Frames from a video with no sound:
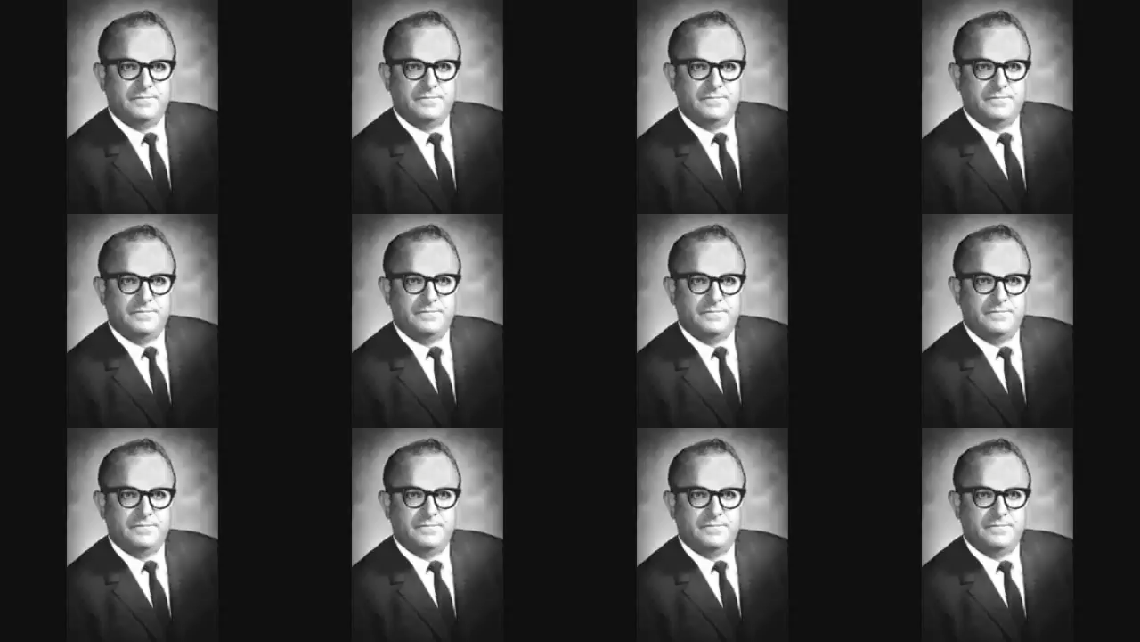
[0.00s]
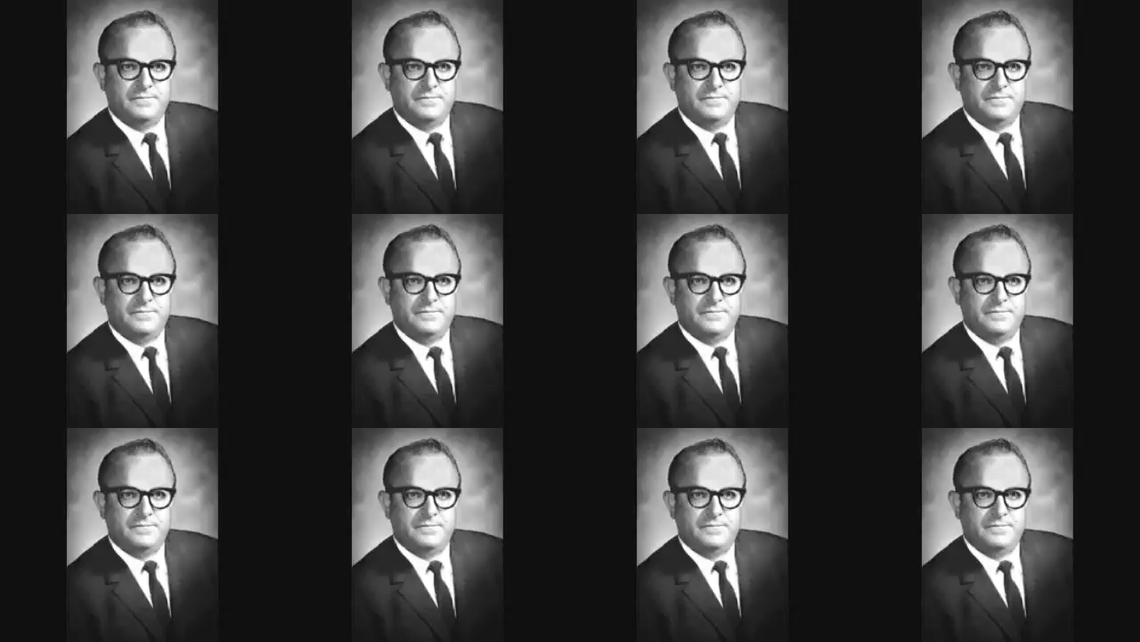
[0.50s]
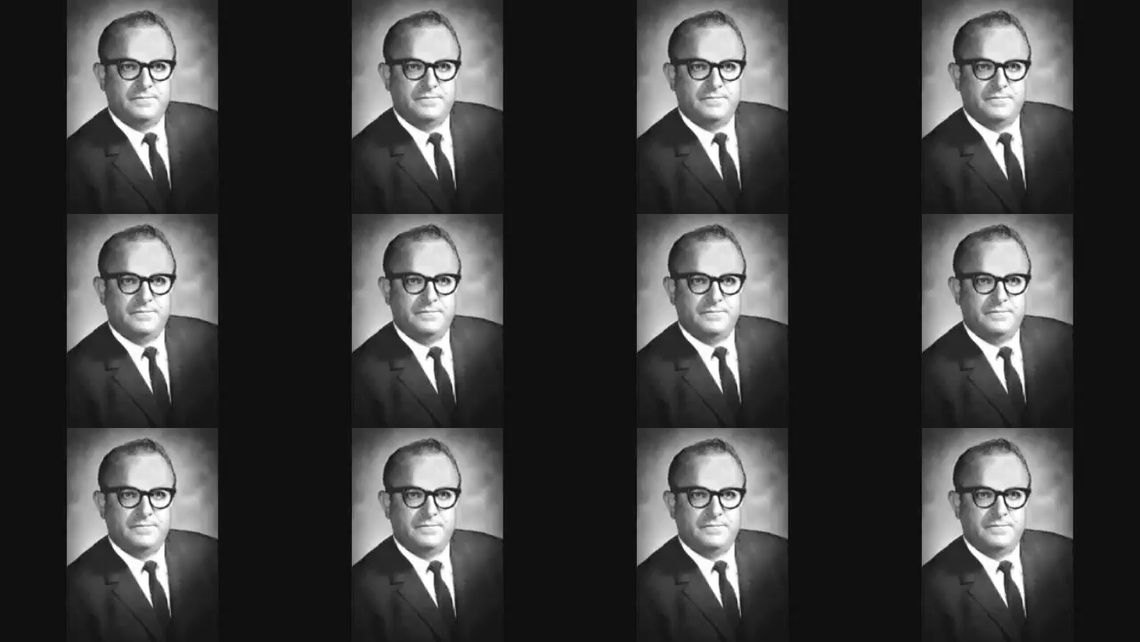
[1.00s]

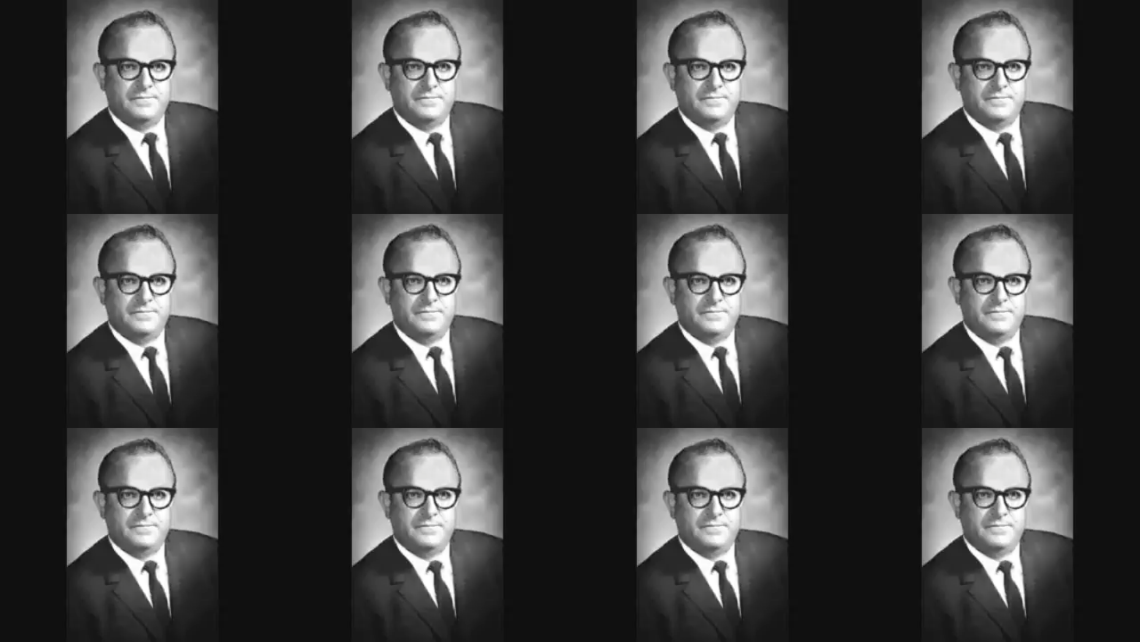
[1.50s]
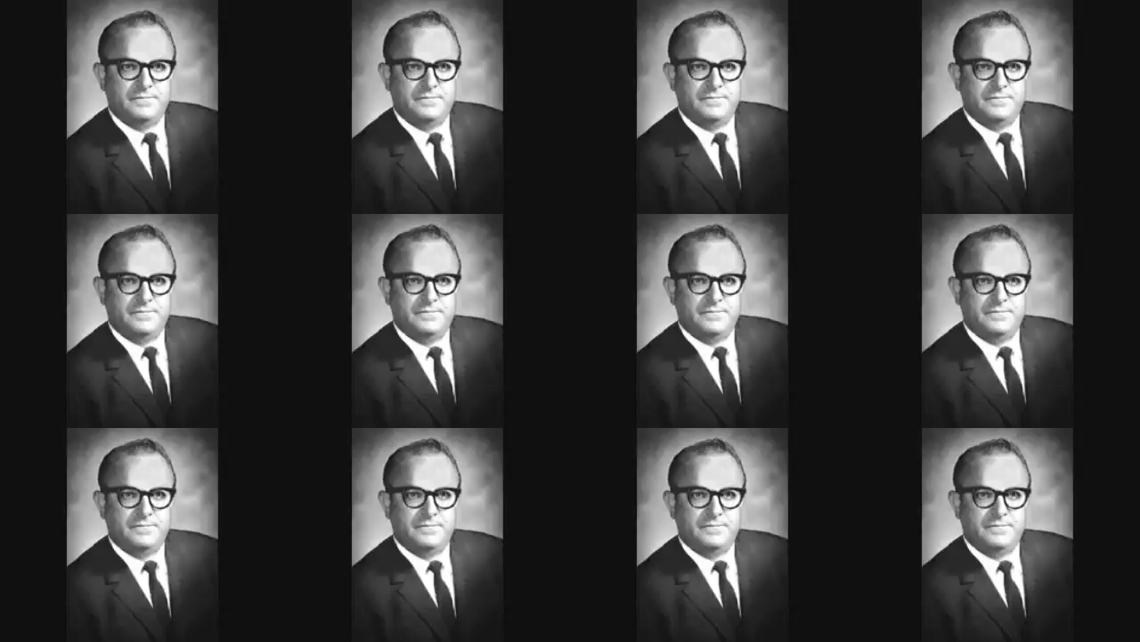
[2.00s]
[no speech]